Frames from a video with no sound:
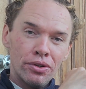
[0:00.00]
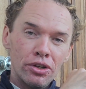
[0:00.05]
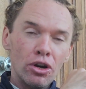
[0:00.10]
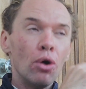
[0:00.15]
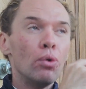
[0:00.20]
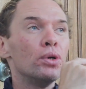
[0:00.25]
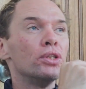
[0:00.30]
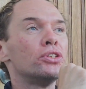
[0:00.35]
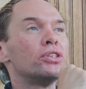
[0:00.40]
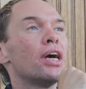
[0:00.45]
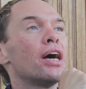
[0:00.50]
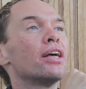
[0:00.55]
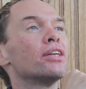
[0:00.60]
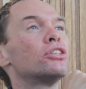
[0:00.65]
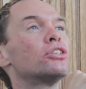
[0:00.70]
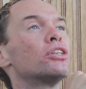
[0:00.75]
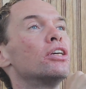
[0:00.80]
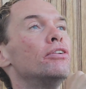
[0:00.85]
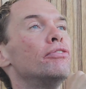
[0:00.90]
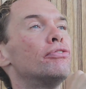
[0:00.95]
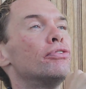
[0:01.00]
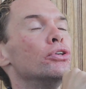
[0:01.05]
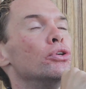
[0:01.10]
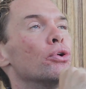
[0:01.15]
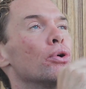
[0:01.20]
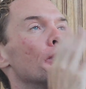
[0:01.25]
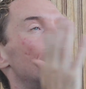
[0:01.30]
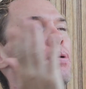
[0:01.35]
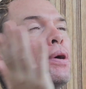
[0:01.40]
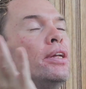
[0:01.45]
No one's asking for
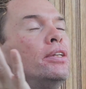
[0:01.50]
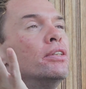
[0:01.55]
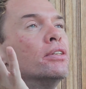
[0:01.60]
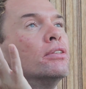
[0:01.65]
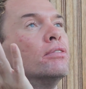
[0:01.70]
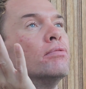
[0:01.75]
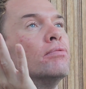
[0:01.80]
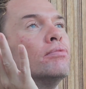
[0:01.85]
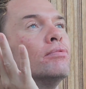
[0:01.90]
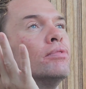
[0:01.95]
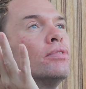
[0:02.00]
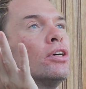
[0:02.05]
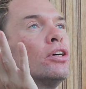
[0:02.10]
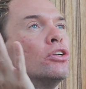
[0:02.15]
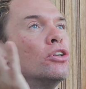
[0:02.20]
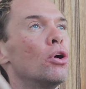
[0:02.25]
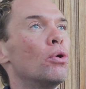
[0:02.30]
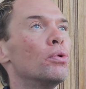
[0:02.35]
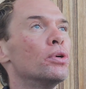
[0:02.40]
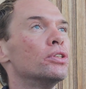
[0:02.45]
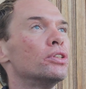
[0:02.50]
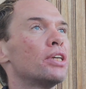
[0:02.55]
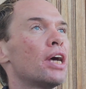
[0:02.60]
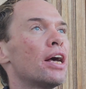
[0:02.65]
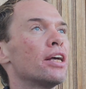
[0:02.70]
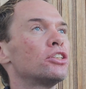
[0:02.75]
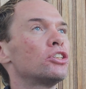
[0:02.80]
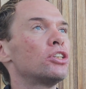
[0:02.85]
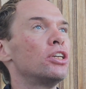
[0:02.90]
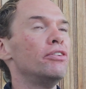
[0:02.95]
your opinion. No one's
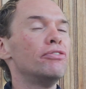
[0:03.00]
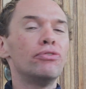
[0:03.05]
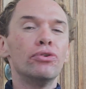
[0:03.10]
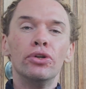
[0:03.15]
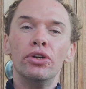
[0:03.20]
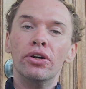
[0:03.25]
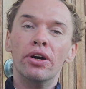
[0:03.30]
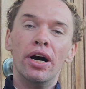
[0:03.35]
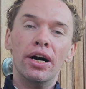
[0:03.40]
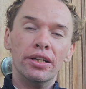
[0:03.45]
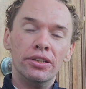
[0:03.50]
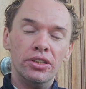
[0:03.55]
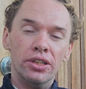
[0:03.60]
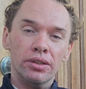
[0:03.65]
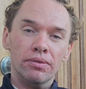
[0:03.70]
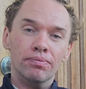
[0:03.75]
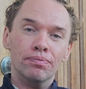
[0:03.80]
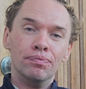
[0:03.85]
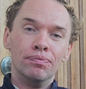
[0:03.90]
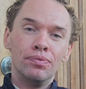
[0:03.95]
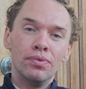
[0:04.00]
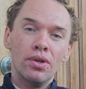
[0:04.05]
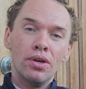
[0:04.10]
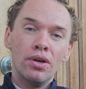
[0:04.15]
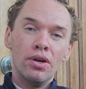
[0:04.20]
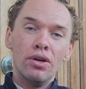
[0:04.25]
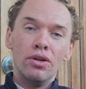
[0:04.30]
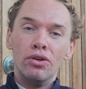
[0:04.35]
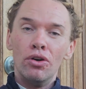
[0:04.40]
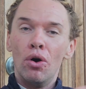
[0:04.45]
asking for your onion.
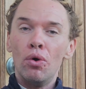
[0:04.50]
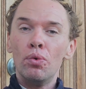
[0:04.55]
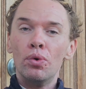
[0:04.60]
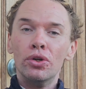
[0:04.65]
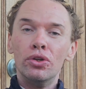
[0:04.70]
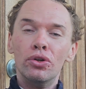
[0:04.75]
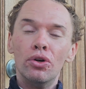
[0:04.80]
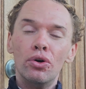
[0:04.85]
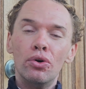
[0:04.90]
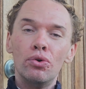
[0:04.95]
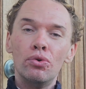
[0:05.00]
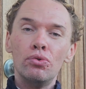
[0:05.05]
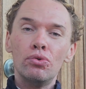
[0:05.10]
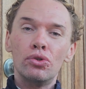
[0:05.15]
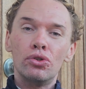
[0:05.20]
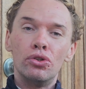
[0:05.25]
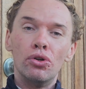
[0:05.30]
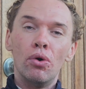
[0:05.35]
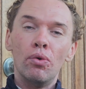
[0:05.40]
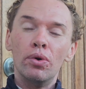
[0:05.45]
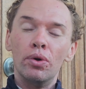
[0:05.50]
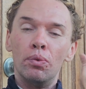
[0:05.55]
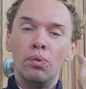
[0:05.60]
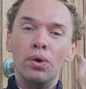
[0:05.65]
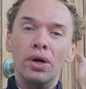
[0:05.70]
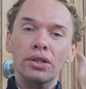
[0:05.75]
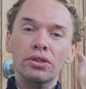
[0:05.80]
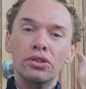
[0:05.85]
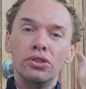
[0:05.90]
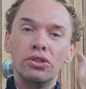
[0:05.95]
No one knows, no one
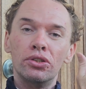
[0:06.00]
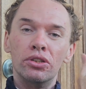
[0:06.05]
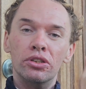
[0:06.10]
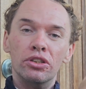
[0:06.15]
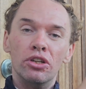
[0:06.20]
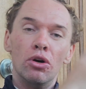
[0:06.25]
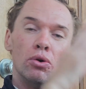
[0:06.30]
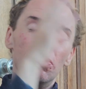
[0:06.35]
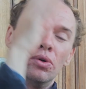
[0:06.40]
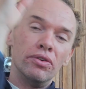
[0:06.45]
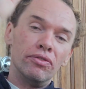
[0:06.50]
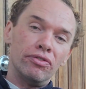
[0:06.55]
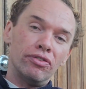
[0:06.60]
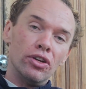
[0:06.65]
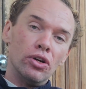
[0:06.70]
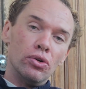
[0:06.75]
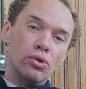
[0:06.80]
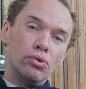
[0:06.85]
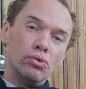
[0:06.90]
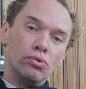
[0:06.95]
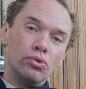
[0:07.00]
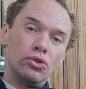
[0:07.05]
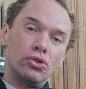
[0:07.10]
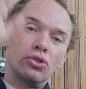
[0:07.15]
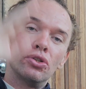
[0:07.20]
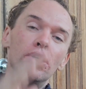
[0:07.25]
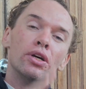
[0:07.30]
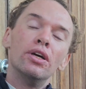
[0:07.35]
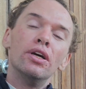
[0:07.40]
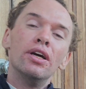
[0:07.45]
wants, and no one
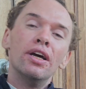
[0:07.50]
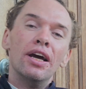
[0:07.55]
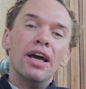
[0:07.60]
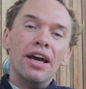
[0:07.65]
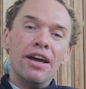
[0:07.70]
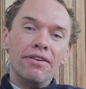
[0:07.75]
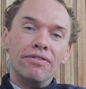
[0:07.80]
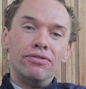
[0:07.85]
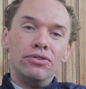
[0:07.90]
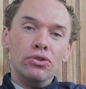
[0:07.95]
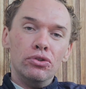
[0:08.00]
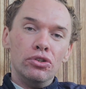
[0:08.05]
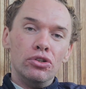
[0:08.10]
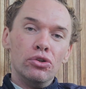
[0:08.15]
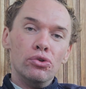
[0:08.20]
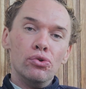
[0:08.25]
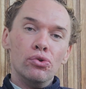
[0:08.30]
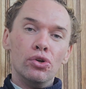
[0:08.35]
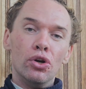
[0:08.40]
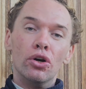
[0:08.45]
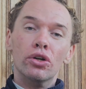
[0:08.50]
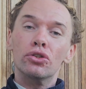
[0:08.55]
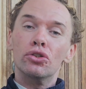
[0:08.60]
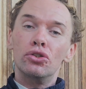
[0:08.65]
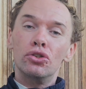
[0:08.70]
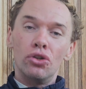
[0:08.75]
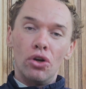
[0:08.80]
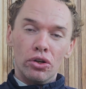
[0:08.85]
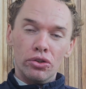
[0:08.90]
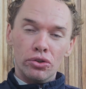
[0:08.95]
flows if you do not
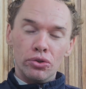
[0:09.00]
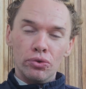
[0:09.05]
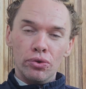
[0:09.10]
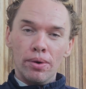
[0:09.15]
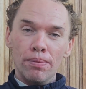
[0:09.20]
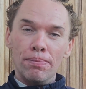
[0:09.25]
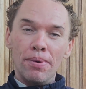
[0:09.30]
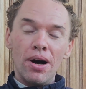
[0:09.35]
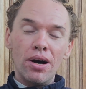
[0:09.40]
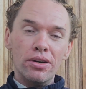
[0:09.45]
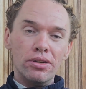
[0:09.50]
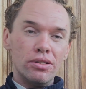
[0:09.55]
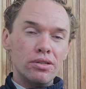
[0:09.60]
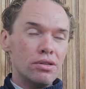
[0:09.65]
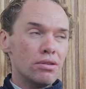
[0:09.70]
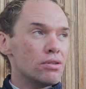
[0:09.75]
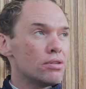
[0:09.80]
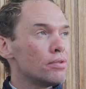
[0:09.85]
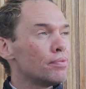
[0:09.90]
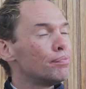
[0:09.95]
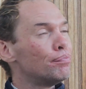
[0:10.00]
saunter about.